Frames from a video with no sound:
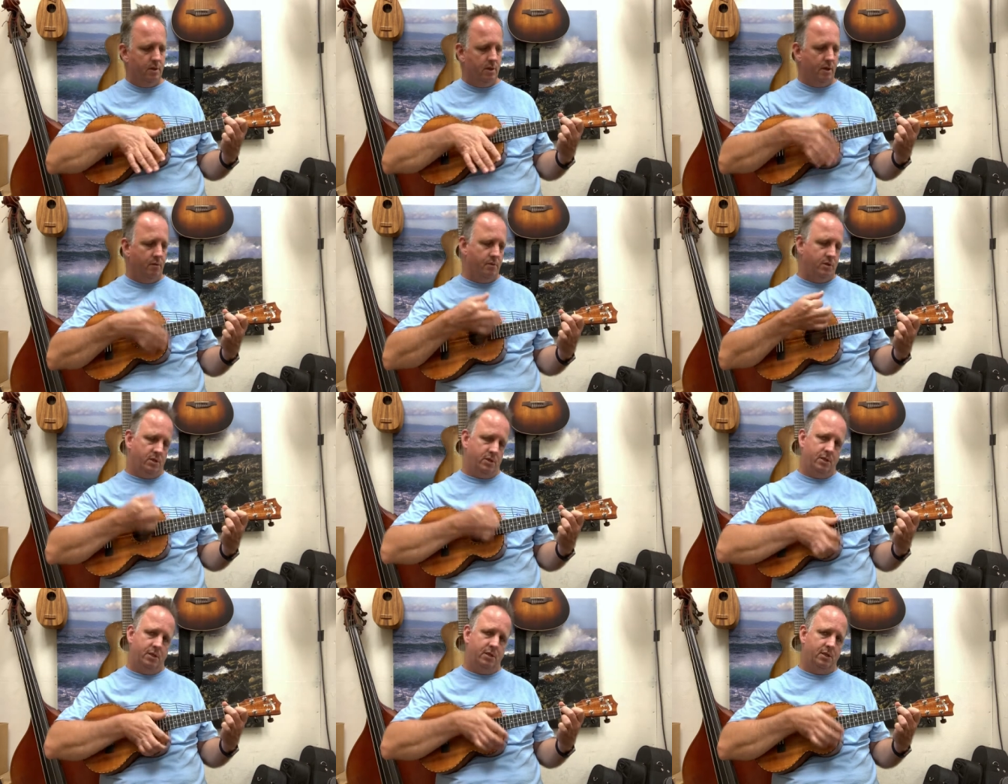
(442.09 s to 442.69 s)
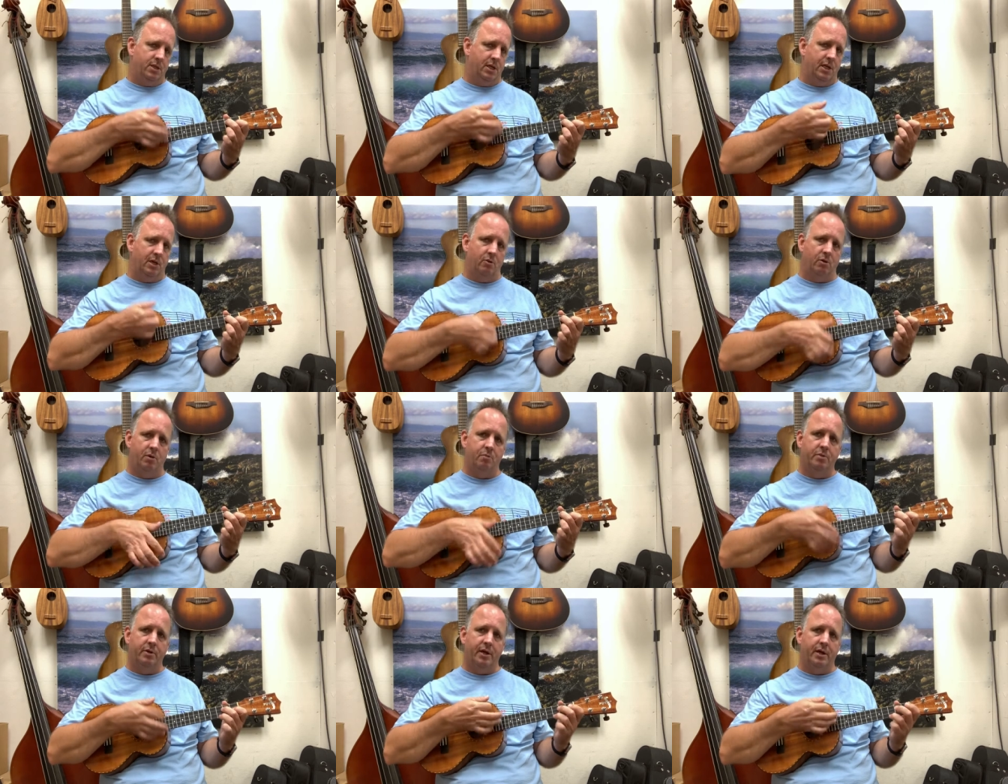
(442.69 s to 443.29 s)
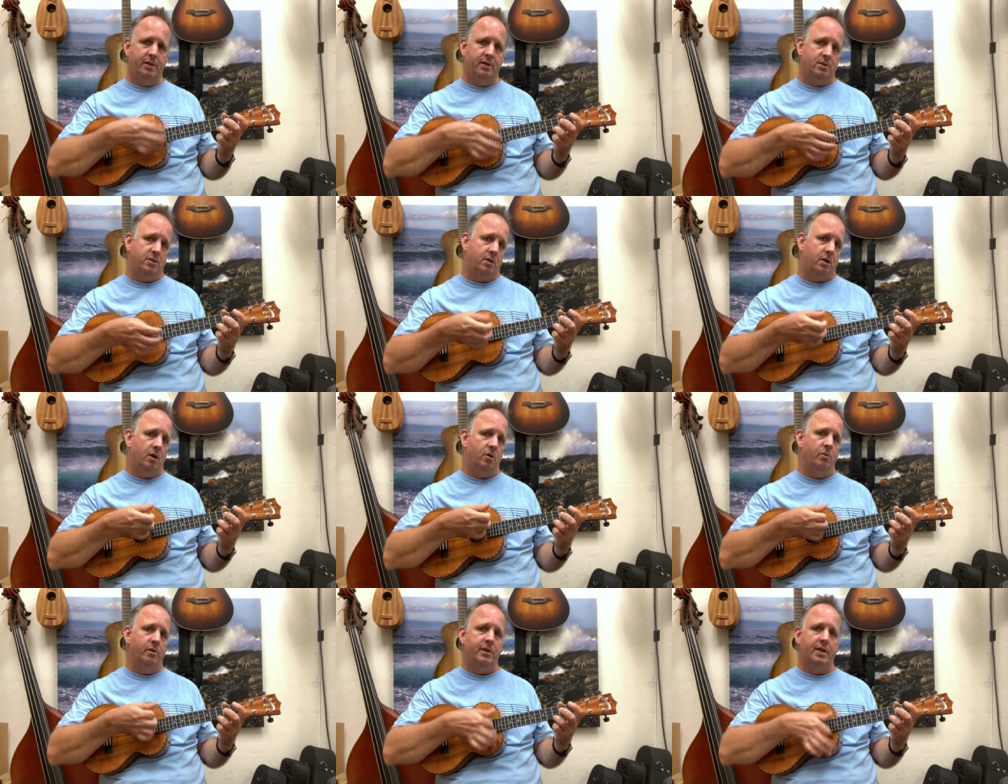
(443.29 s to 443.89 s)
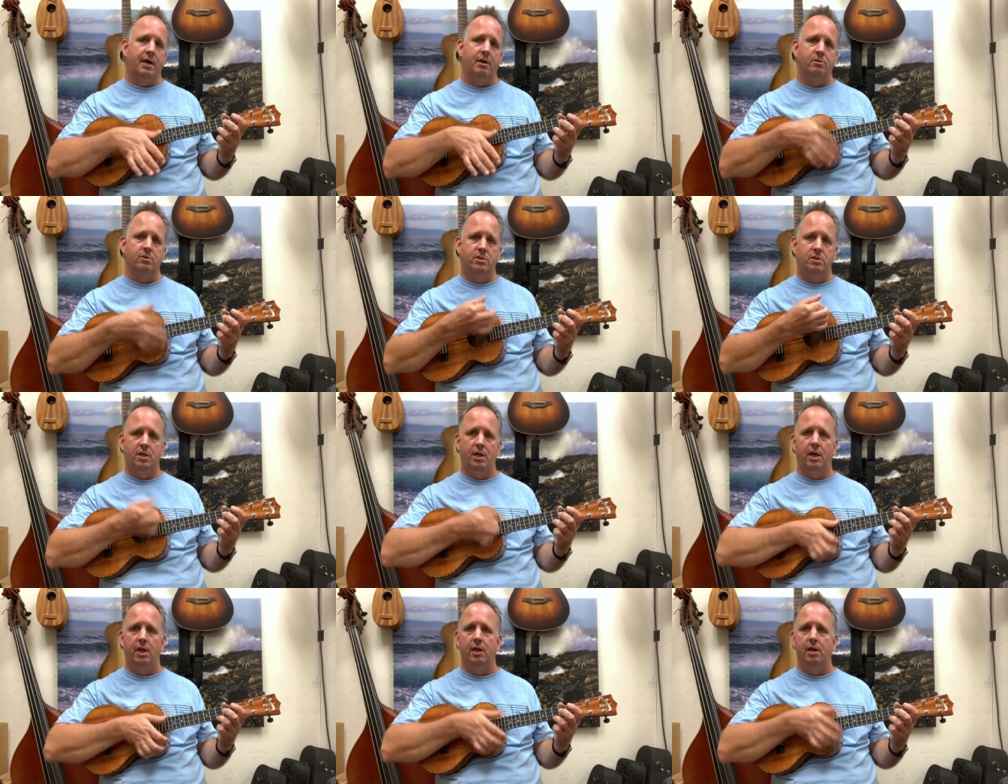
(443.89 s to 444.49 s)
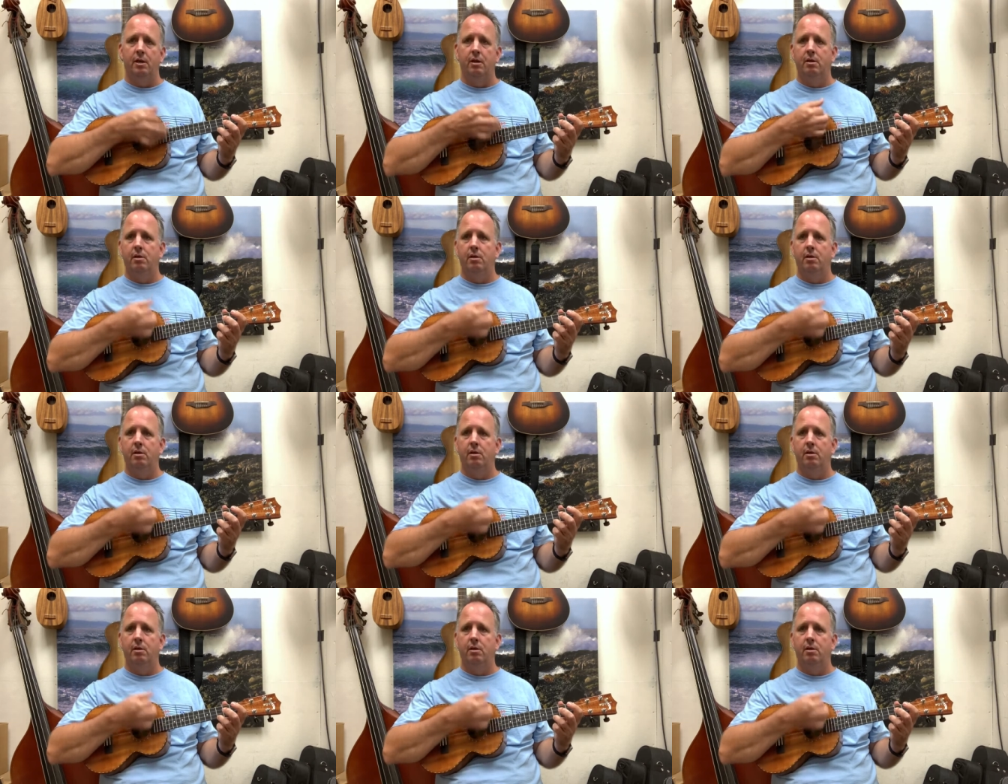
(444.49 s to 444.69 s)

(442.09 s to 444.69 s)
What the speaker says: I'm just continuing playing the song without singing it.